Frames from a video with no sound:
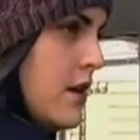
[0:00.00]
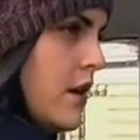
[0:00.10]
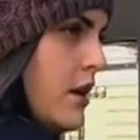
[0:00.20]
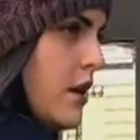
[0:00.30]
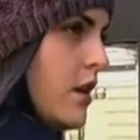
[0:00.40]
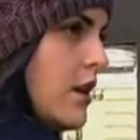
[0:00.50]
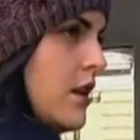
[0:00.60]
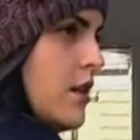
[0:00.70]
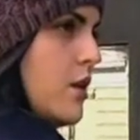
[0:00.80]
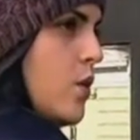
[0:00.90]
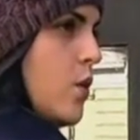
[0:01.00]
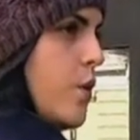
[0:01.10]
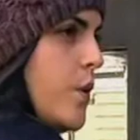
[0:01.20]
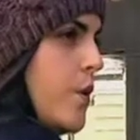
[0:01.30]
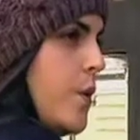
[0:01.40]
and
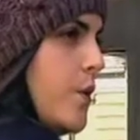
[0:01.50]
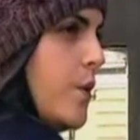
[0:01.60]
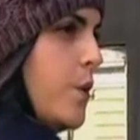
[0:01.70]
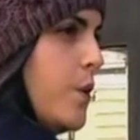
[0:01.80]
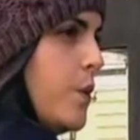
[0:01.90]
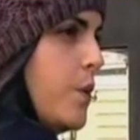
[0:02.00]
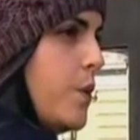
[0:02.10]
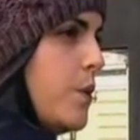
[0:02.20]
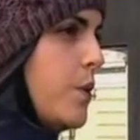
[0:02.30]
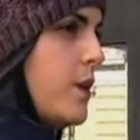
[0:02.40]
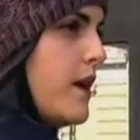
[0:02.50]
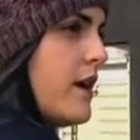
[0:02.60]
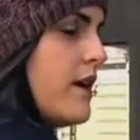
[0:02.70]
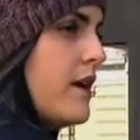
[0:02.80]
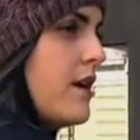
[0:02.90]
when they said that, I didn't really know
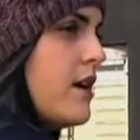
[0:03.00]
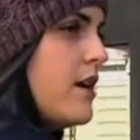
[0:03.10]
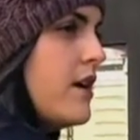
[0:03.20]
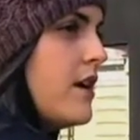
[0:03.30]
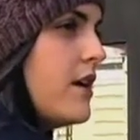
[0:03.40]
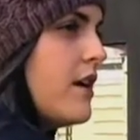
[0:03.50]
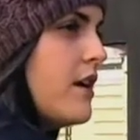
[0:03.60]
what it meant.